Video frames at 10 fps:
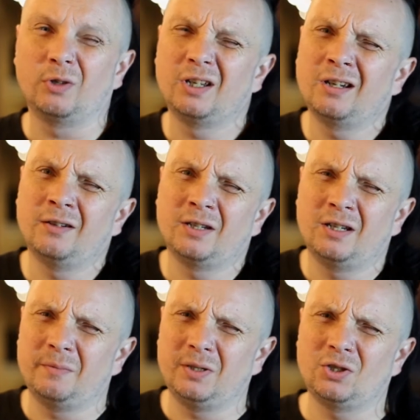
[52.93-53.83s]
They don't
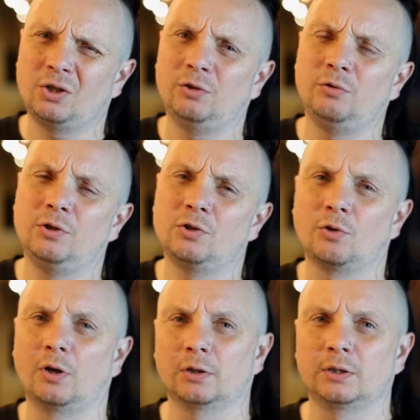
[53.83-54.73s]
tend to be too
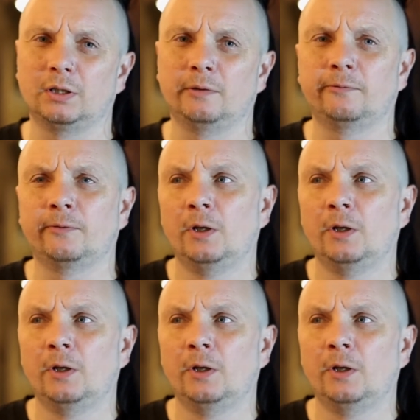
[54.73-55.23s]
destructive,